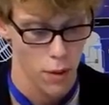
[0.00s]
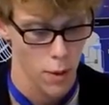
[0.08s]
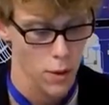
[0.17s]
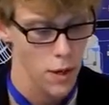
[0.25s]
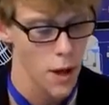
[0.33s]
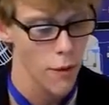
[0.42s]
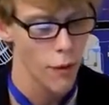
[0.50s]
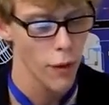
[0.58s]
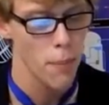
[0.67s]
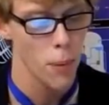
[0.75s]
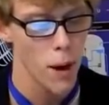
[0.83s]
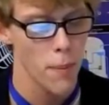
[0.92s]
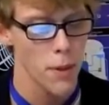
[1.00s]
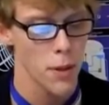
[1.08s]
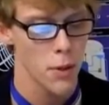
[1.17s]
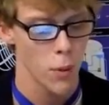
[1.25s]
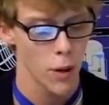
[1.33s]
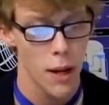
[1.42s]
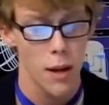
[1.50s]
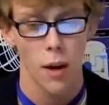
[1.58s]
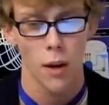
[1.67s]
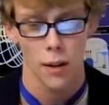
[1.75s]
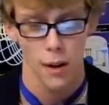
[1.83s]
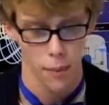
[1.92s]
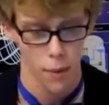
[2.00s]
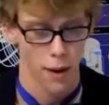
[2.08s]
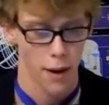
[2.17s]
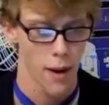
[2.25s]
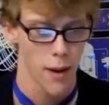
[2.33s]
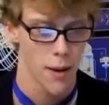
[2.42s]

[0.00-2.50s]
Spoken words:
though it did not fully promise what he called liberty,